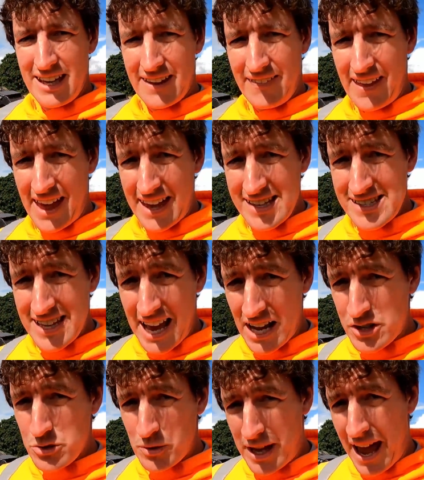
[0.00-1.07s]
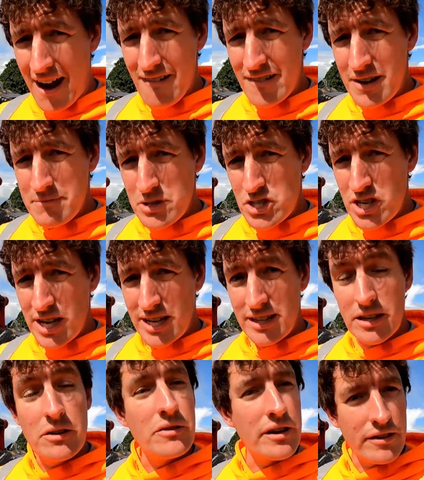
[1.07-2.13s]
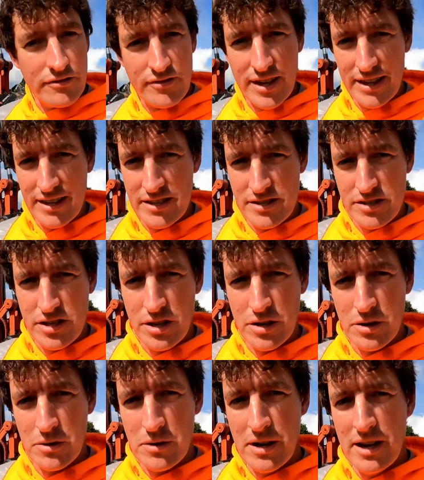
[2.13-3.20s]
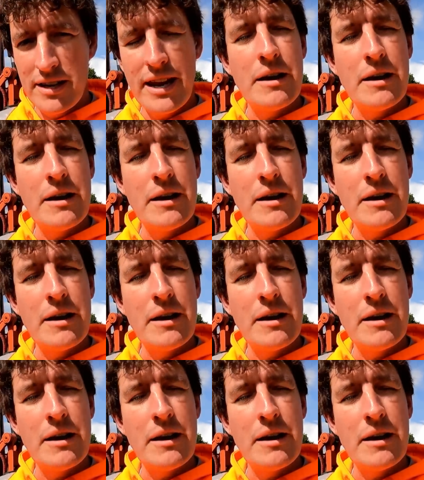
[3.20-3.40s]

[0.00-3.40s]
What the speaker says: and that is the actual carrier machine that you're going to fit this to.